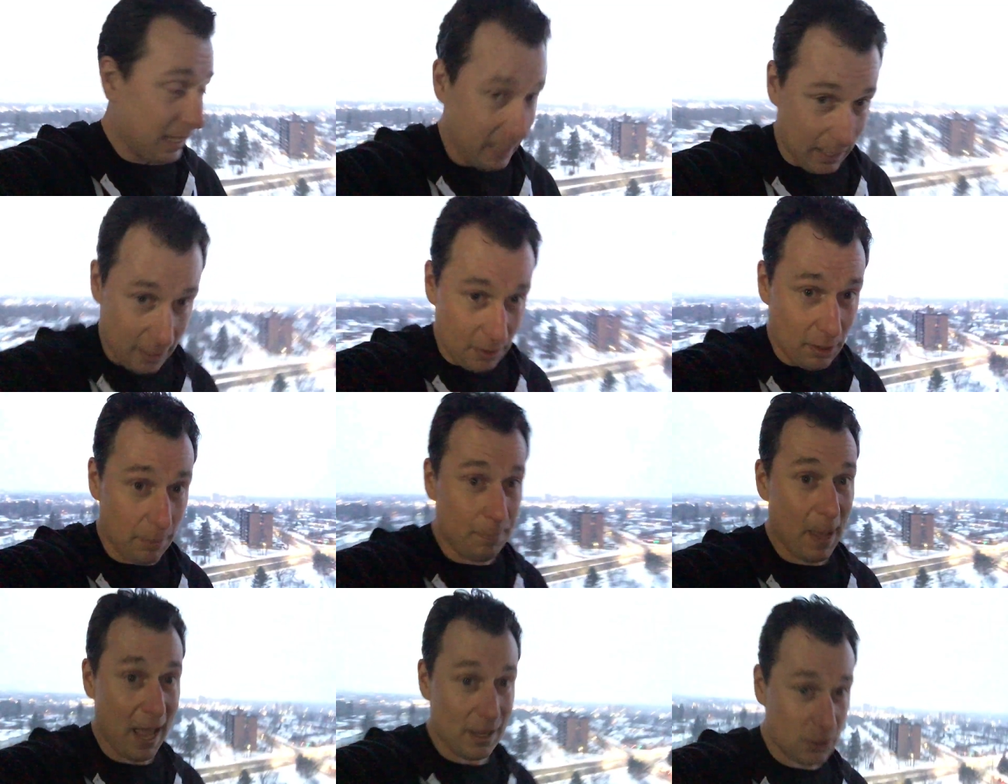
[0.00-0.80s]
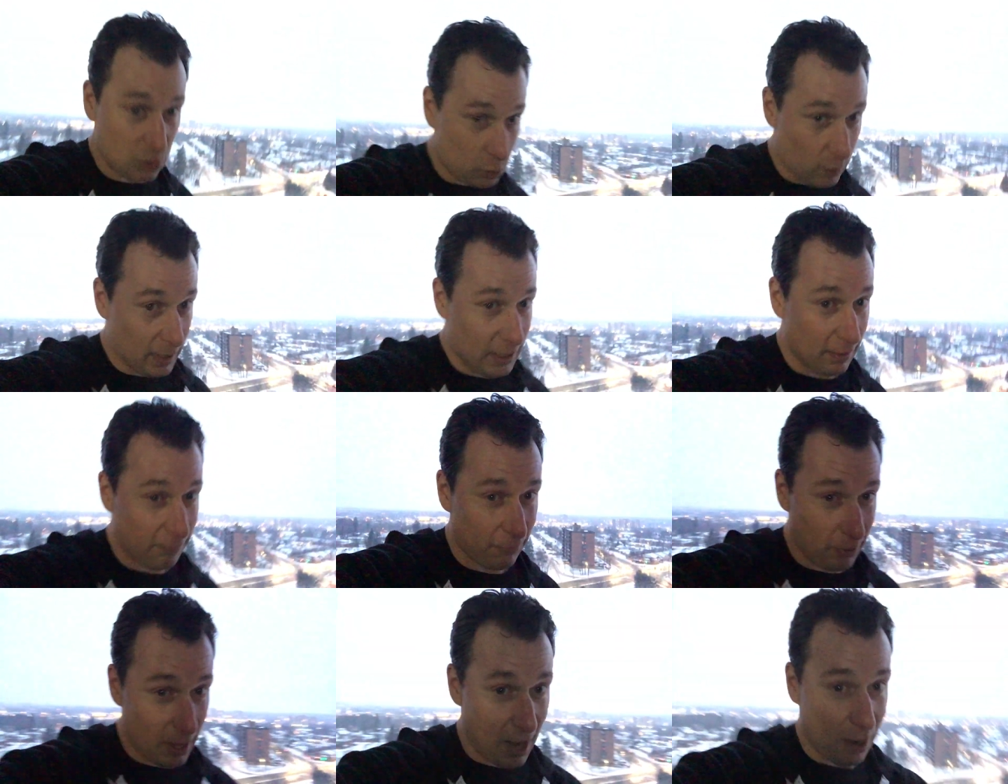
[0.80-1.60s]
In the past
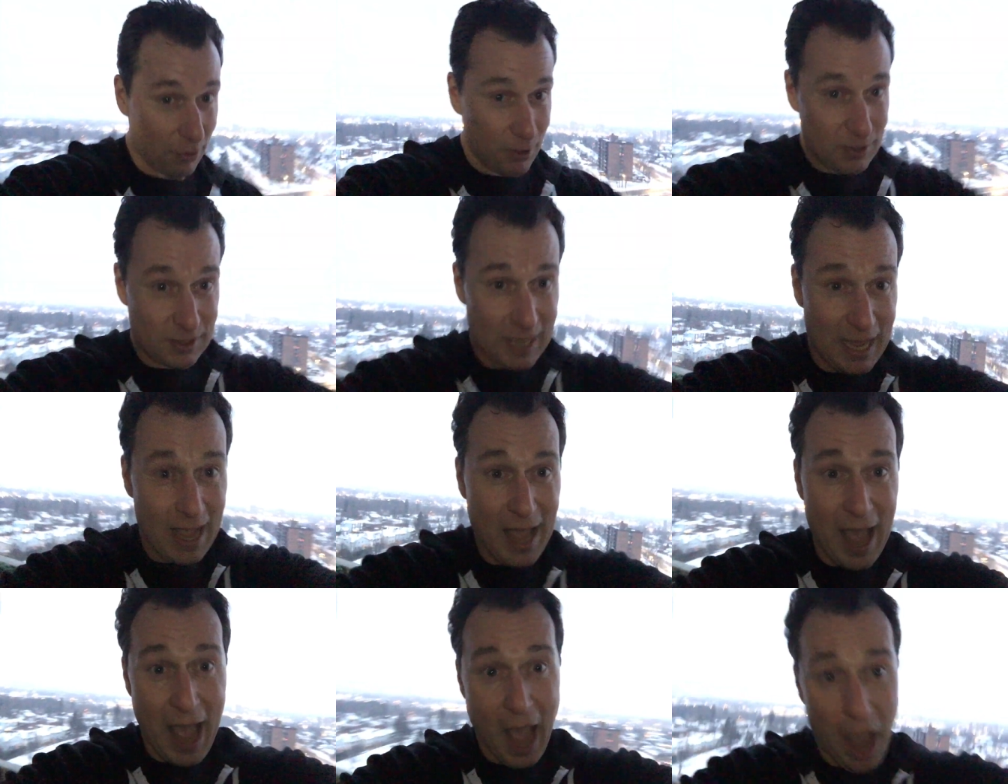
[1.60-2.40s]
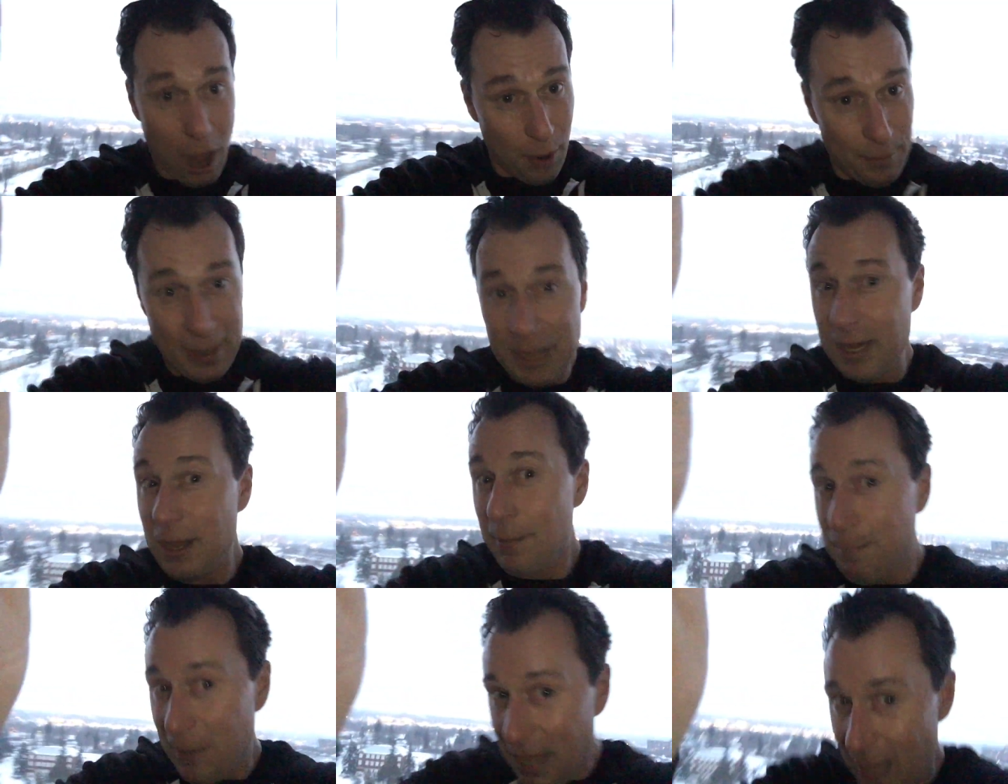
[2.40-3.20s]
twenty-four hours, how many
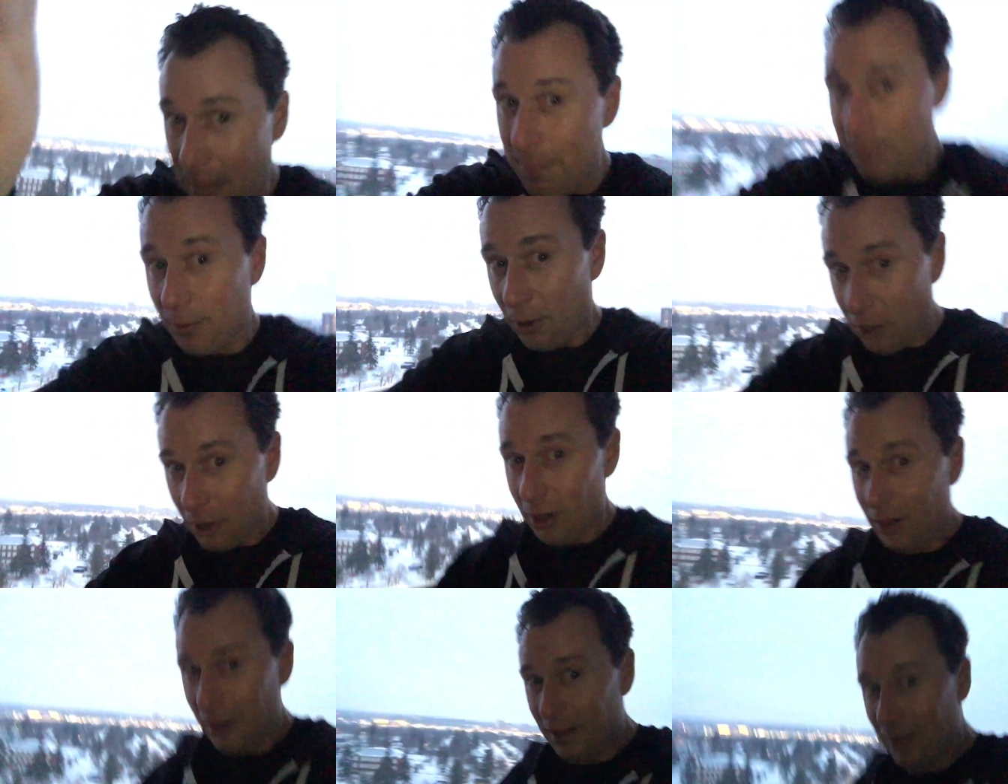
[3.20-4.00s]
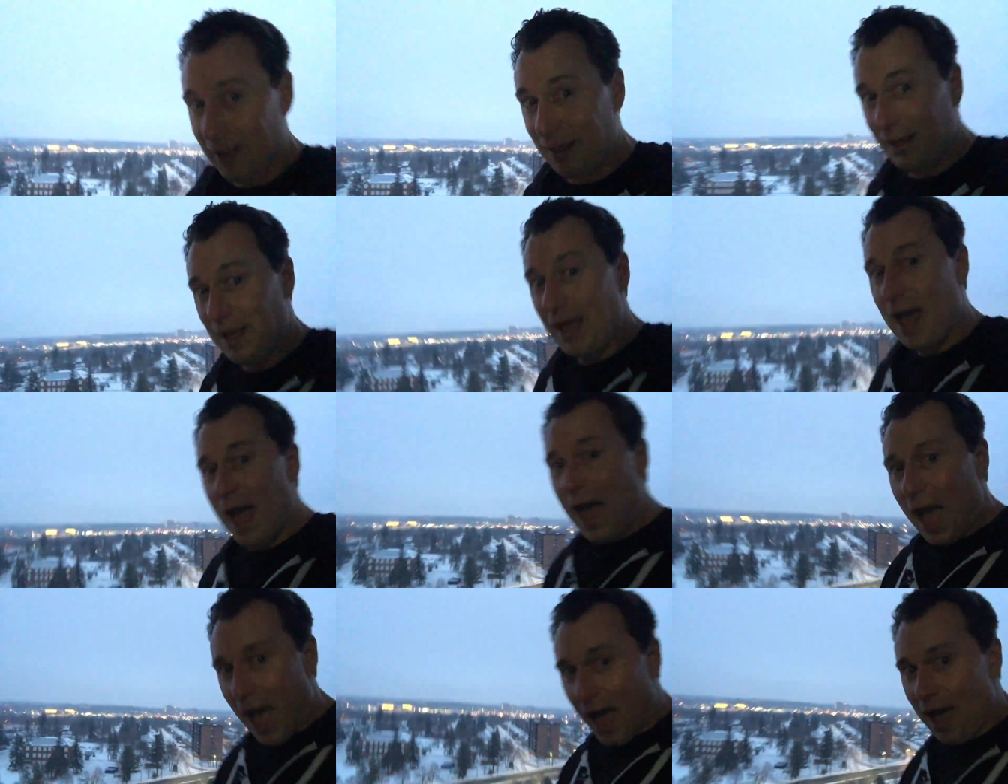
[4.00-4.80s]
people
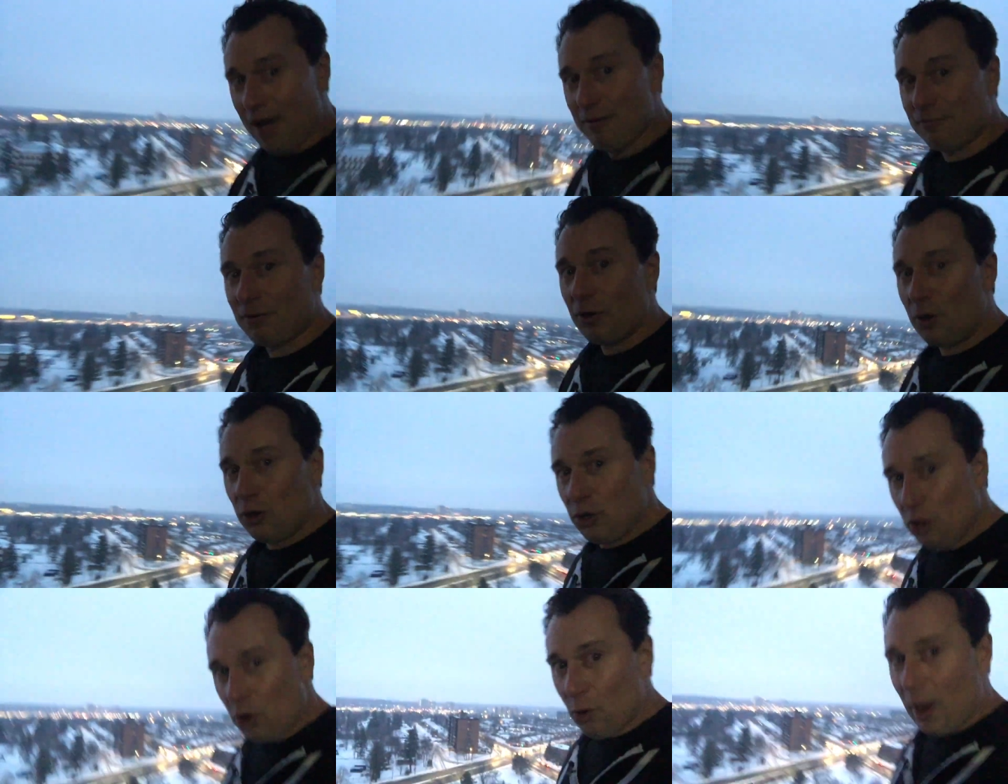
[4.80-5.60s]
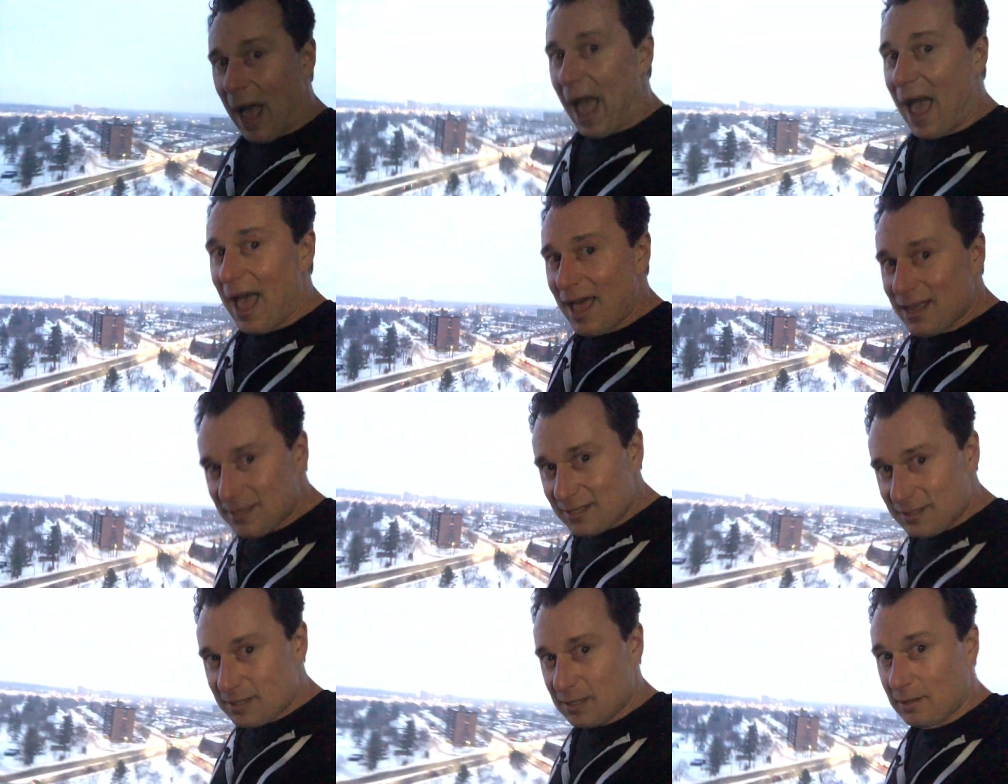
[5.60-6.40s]
have you
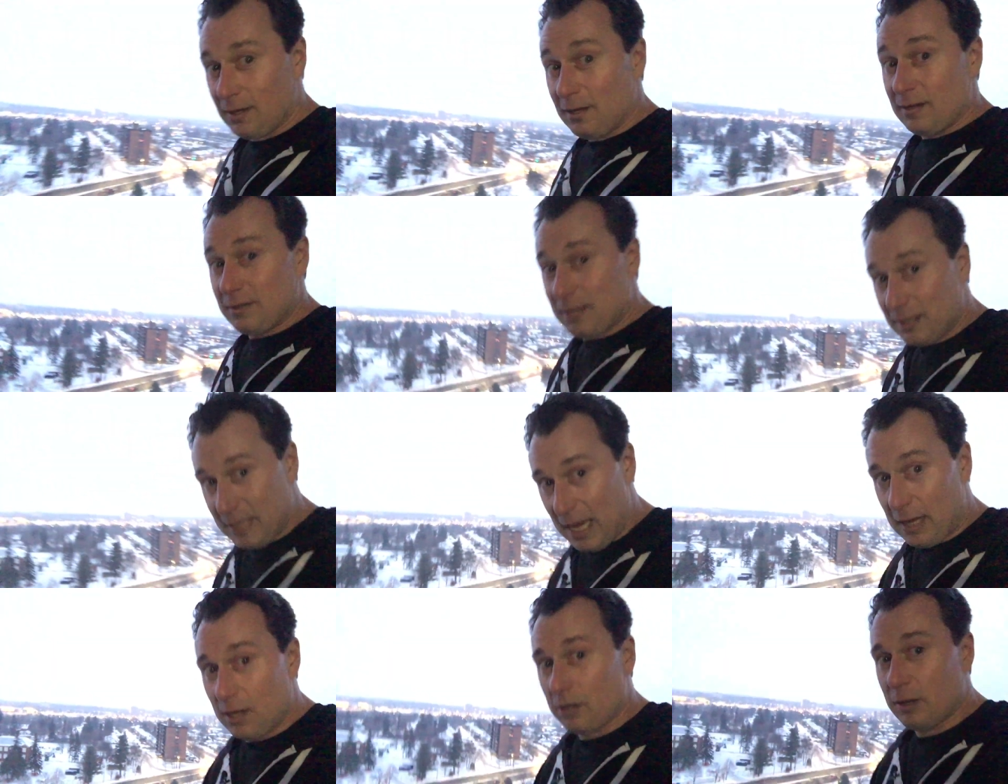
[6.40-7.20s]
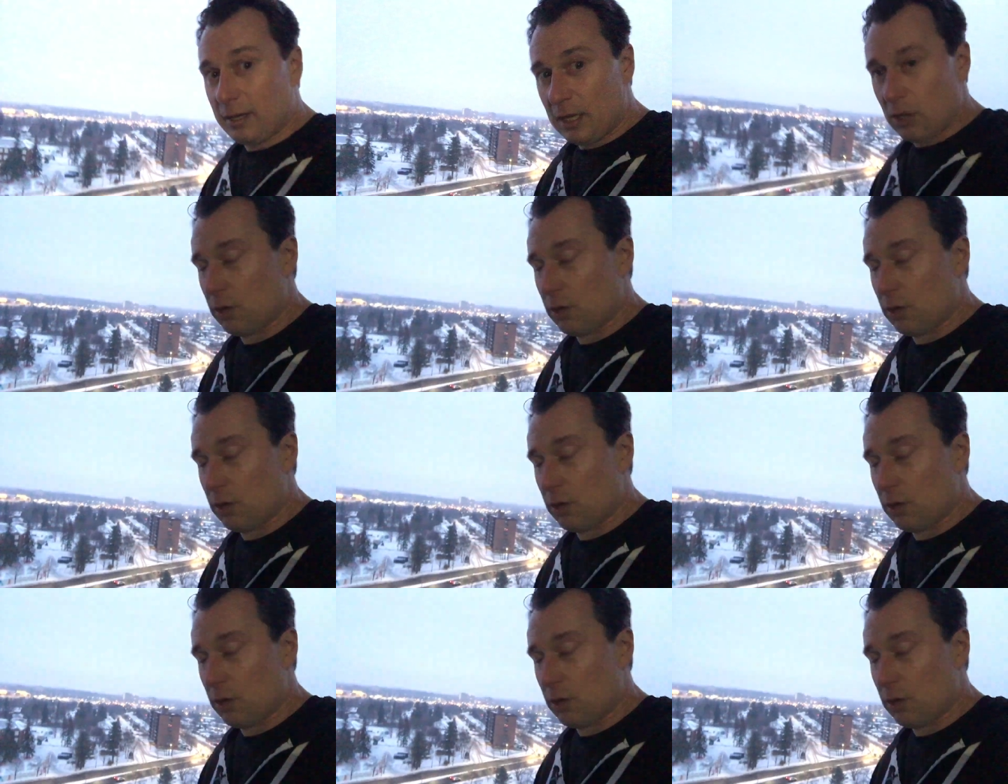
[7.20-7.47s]
asked to take a look at